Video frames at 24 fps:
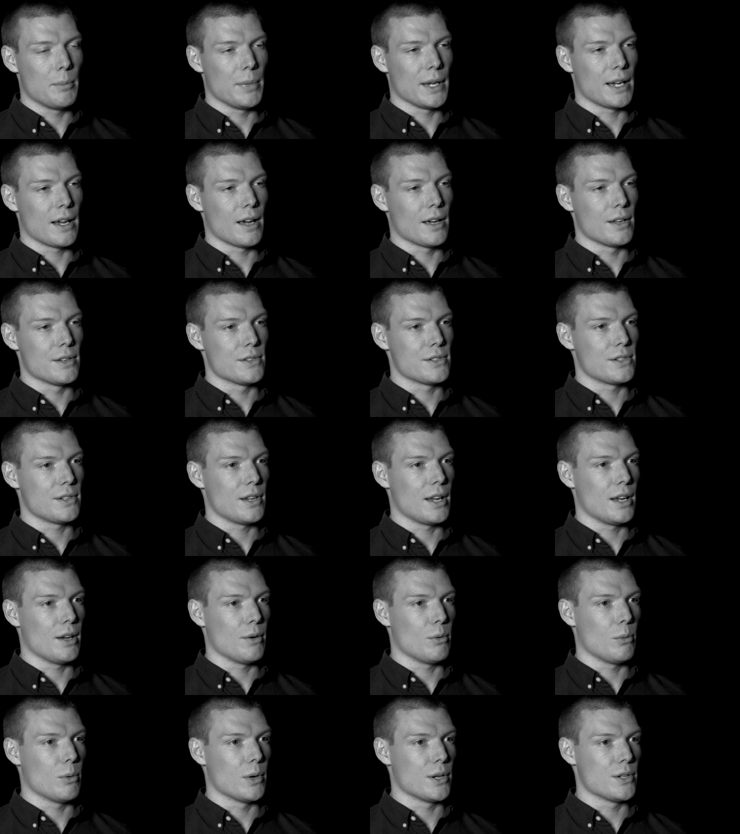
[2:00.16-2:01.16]
because
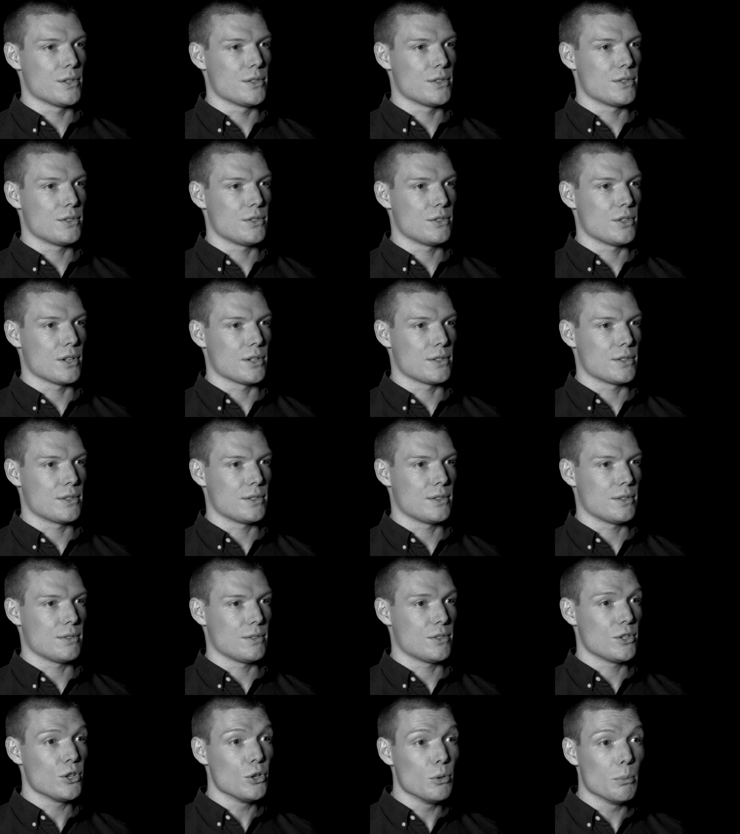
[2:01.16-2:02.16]
it was
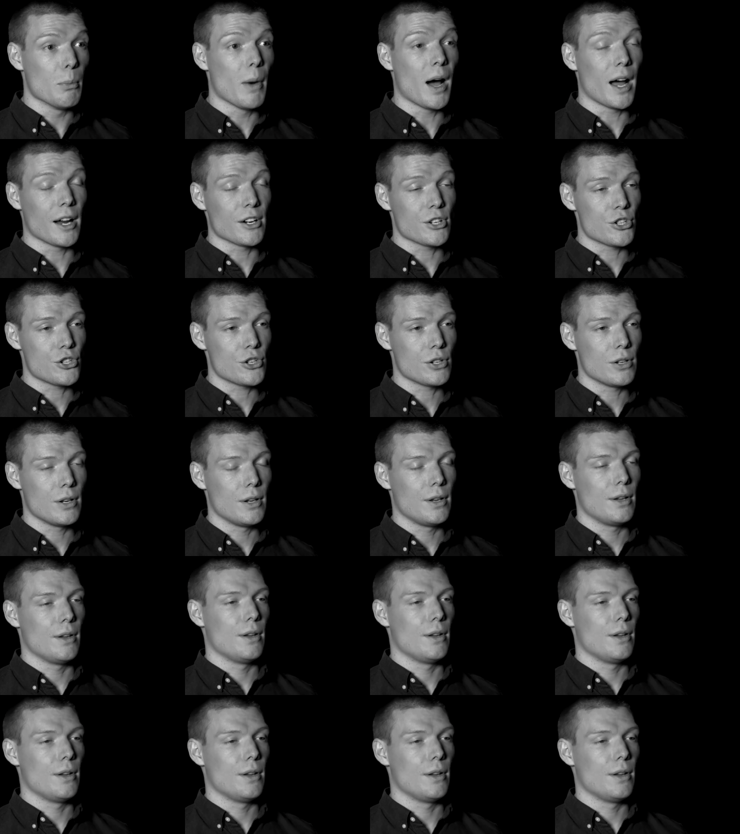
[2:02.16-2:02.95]
just too much.